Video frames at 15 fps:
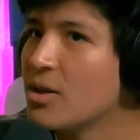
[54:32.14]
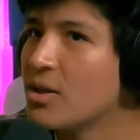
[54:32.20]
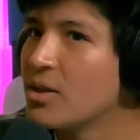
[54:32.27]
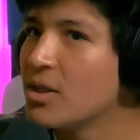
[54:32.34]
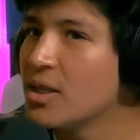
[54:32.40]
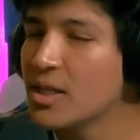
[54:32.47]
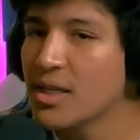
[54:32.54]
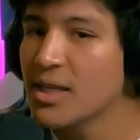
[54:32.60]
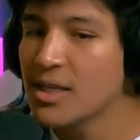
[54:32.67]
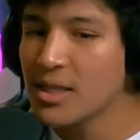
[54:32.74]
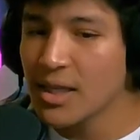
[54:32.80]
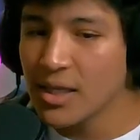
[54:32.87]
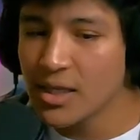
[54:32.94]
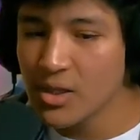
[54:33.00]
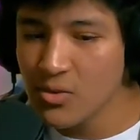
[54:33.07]

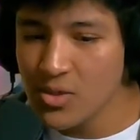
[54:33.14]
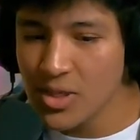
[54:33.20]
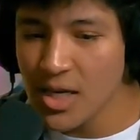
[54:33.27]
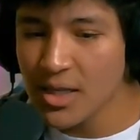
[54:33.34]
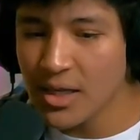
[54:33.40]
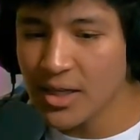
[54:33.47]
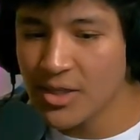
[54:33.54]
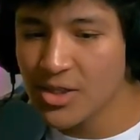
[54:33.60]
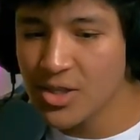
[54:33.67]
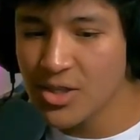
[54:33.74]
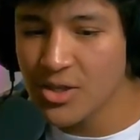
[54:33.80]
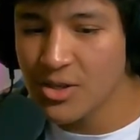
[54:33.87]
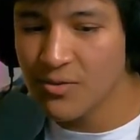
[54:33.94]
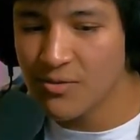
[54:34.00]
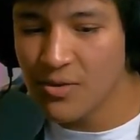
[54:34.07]
like you said, like it's just
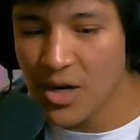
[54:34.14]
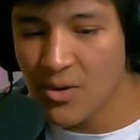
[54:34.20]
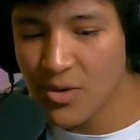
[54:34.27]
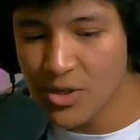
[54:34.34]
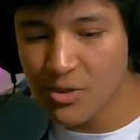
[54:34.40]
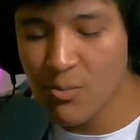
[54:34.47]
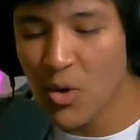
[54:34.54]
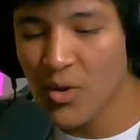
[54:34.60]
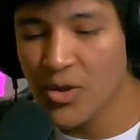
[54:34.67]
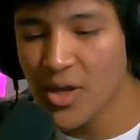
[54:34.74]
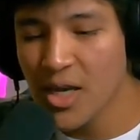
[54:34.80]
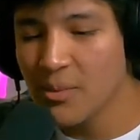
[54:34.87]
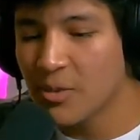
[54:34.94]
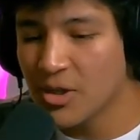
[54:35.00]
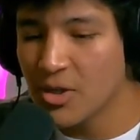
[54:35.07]
a very small
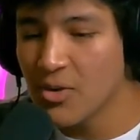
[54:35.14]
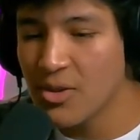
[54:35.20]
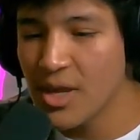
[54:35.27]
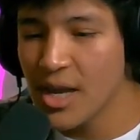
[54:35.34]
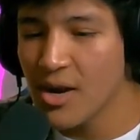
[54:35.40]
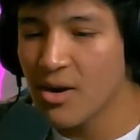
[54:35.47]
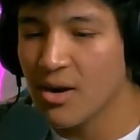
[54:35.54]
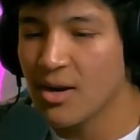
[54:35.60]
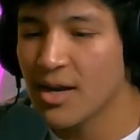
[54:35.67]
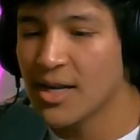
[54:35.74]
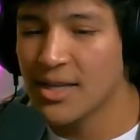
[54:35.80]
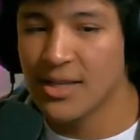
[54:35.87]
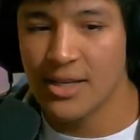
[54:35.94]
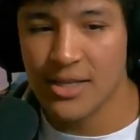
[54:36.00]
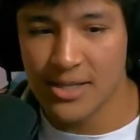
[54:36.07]
thing, but they're there,
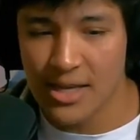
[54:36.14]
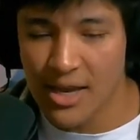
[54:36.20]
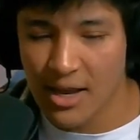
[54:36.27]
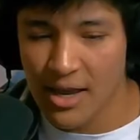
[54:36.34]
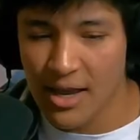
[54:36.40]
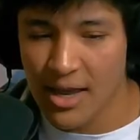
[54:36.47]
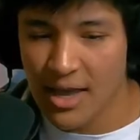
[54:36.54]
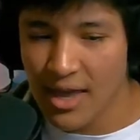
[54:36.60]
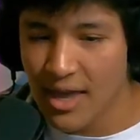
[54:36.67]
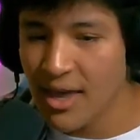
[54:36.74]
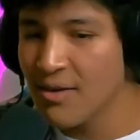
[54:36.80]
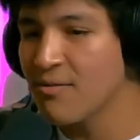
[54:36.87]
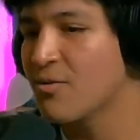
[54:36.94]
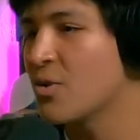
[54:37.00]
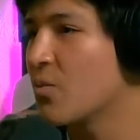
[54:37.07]
and it's
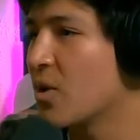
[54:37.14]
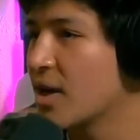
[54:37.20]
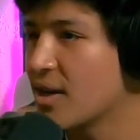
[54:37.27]
everyone.